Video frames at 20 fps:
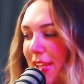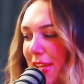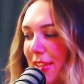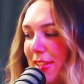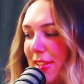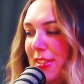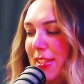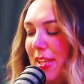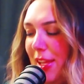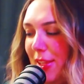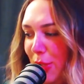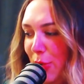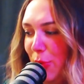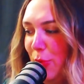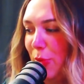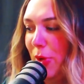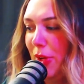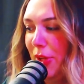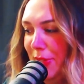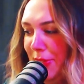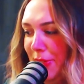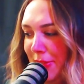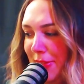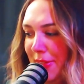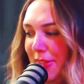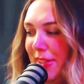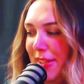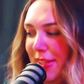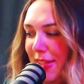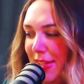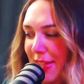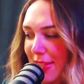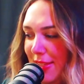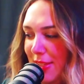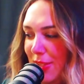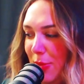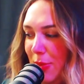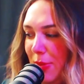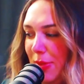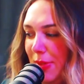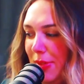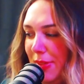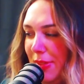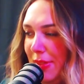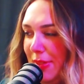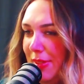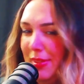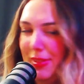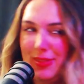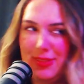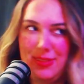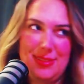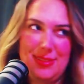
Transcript: had yeah. a solid run. Yeah. So, I mean, not, not that,